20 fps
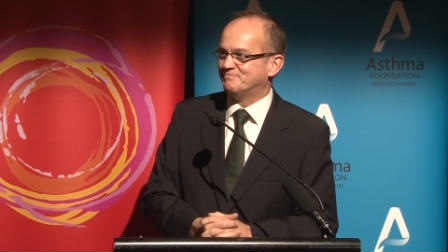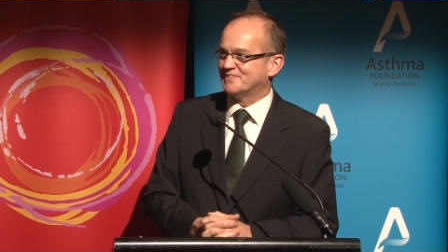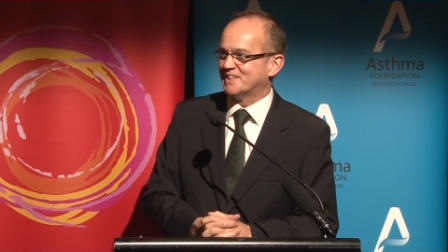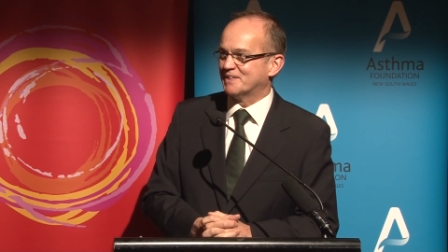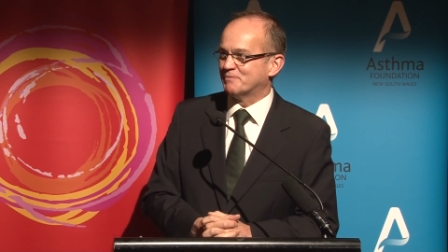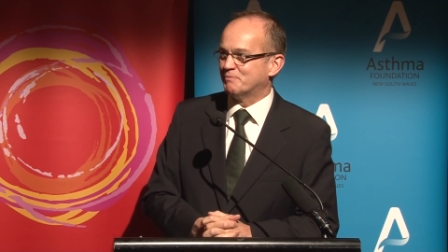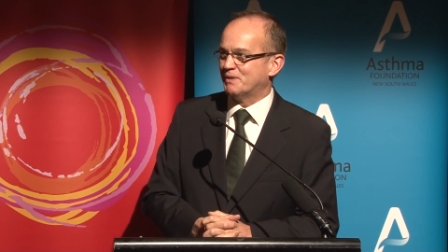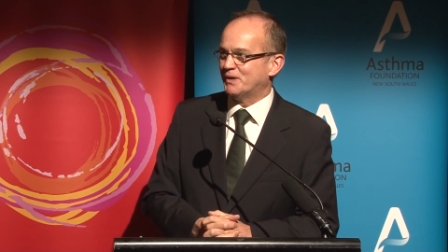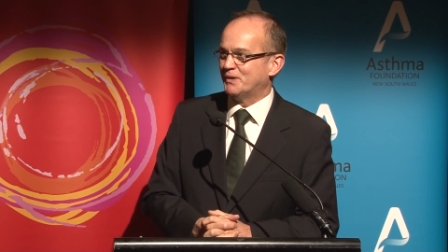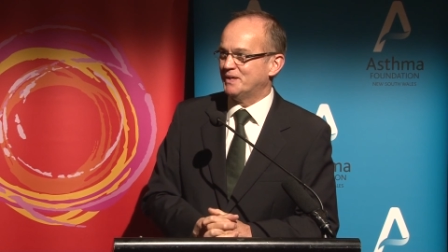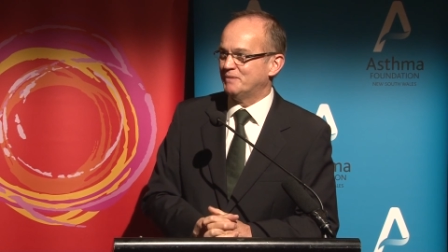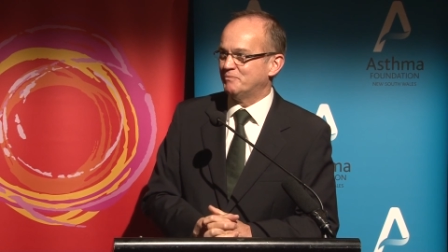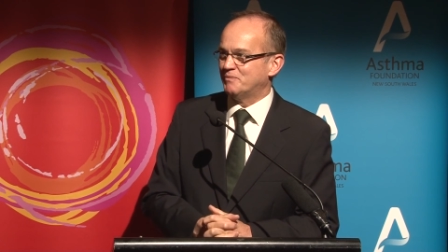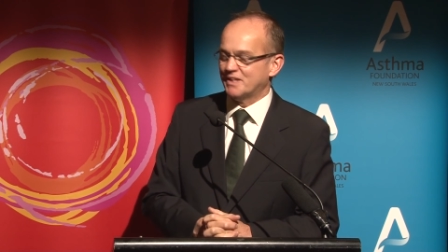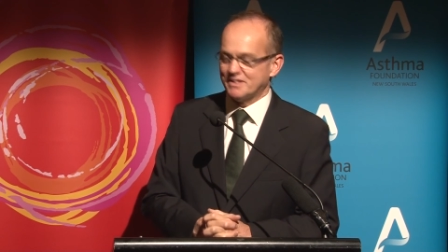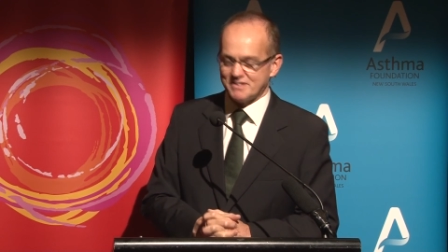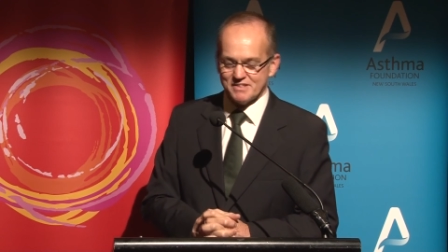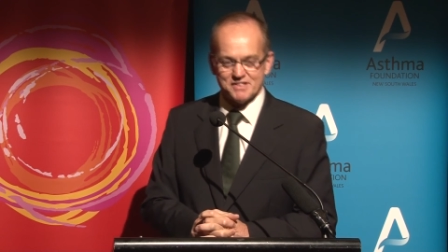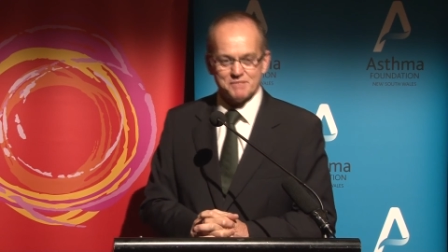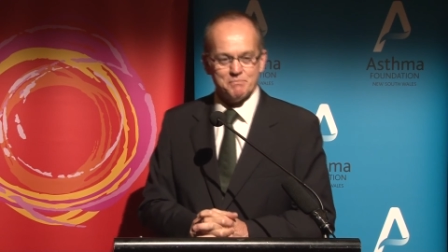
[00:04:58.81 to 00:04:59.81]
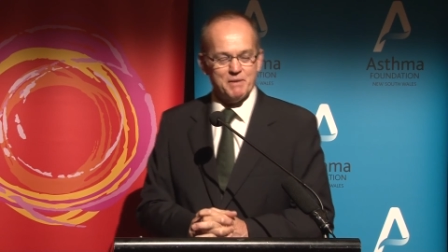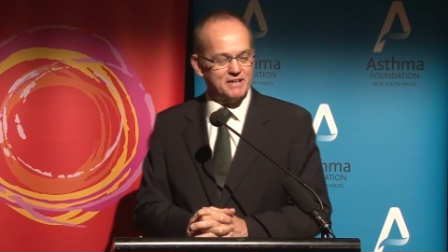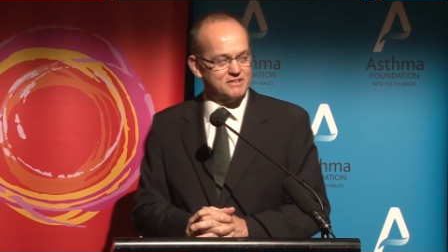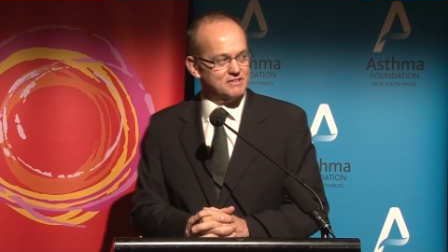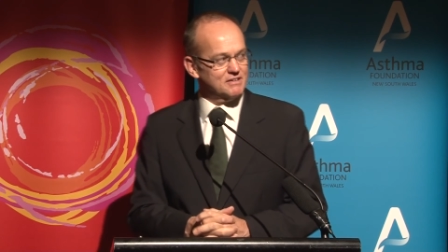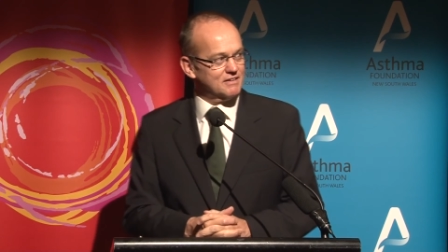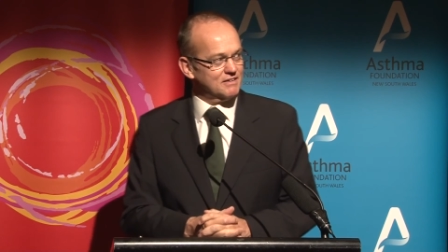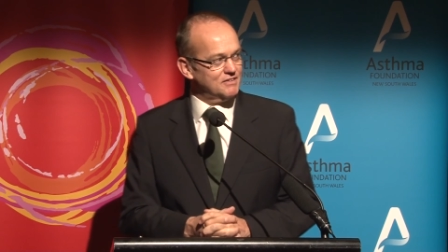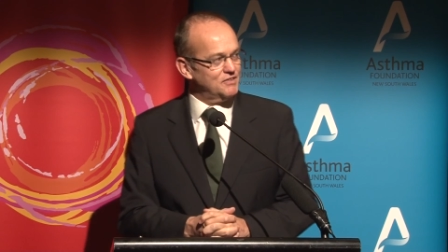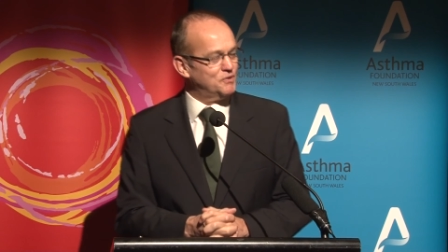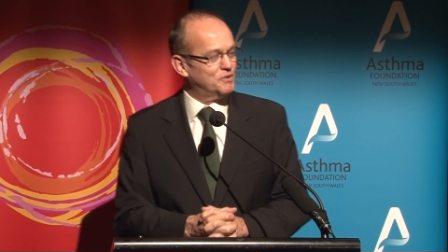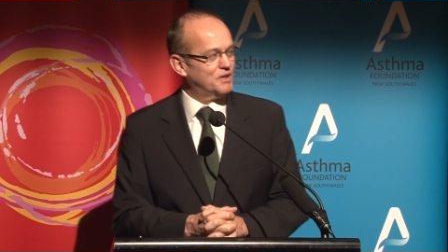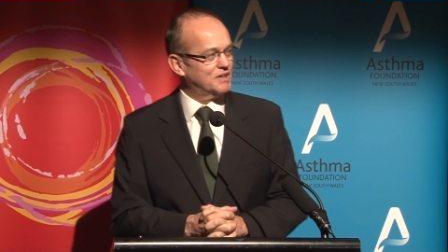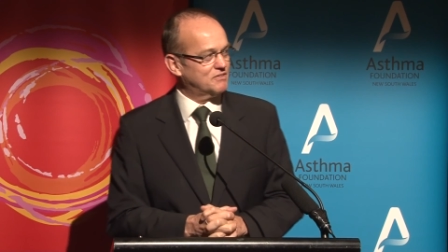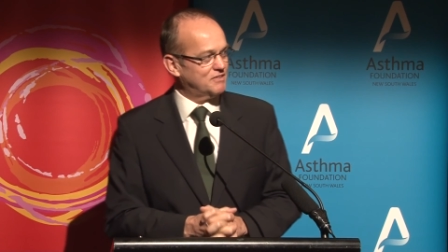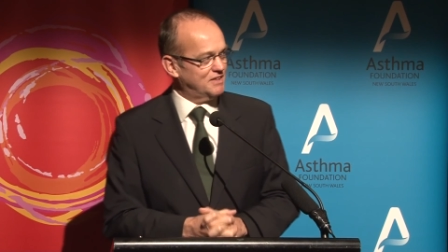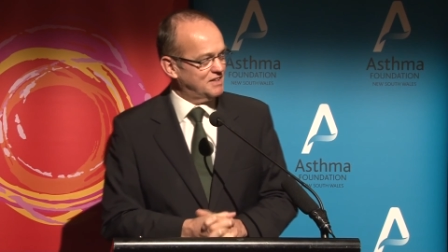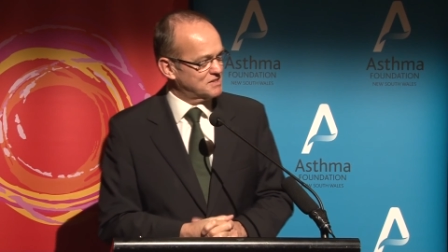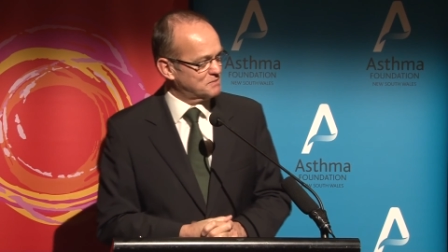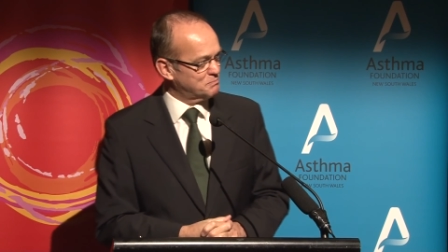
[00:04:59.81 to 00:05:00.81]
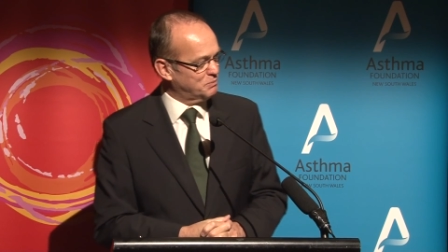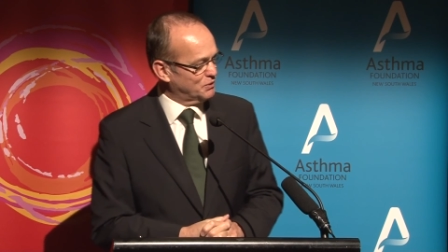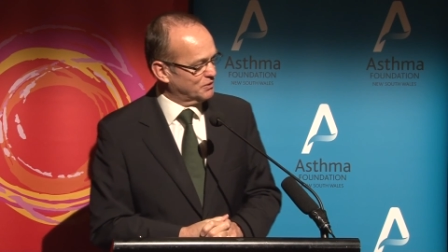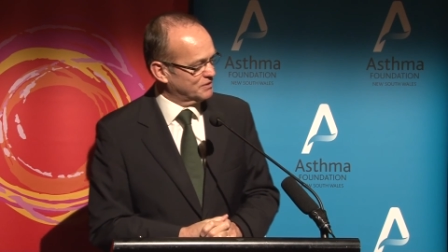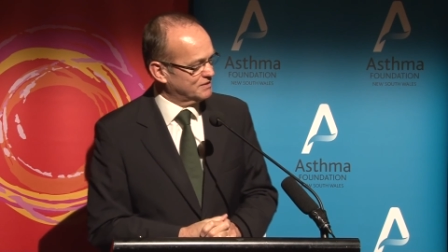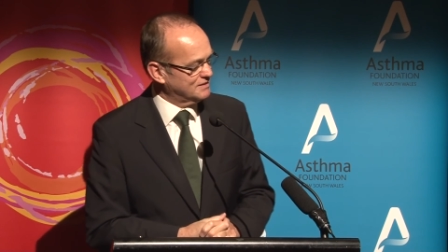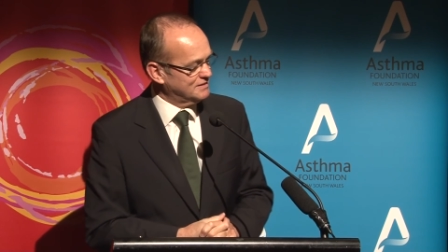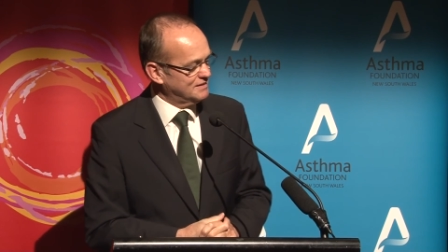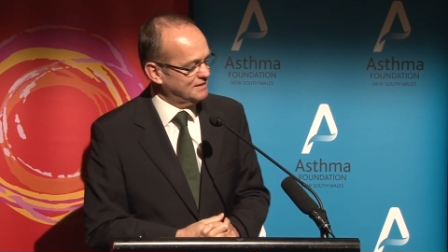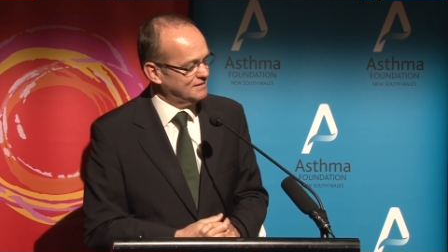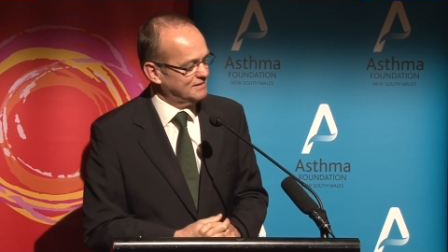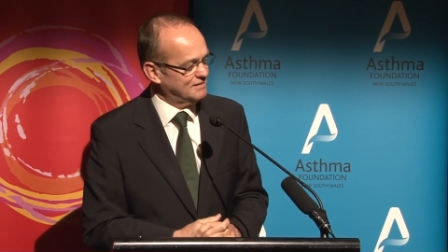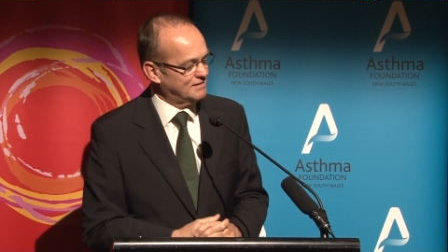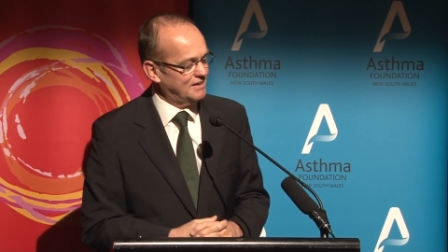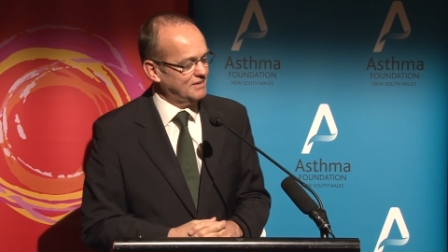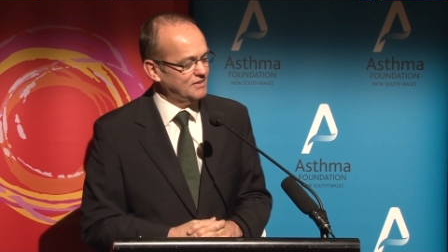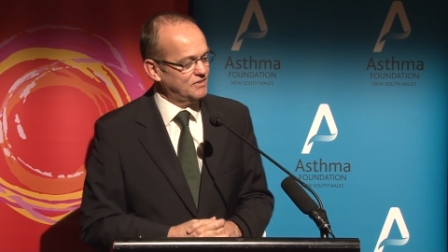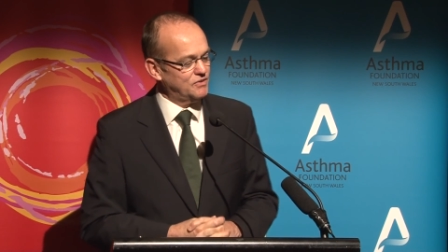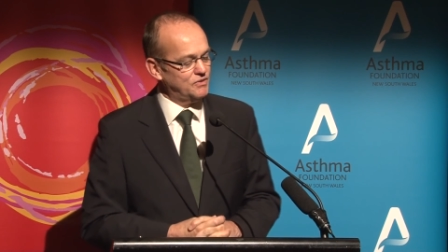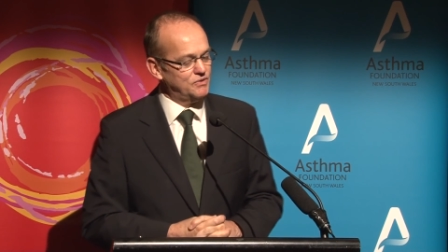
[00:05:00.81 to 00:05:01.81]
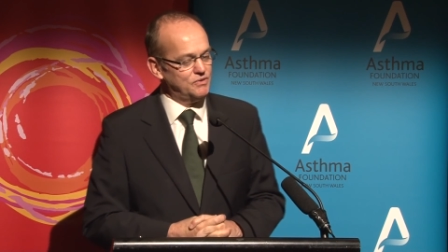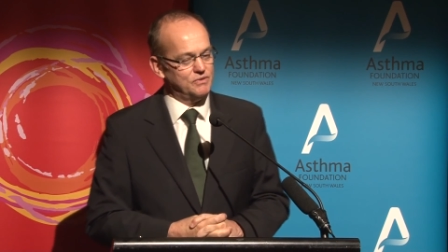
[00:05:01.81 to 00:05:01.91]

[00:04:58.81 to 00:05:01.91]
that Boheme does its magic and you are transported, and thank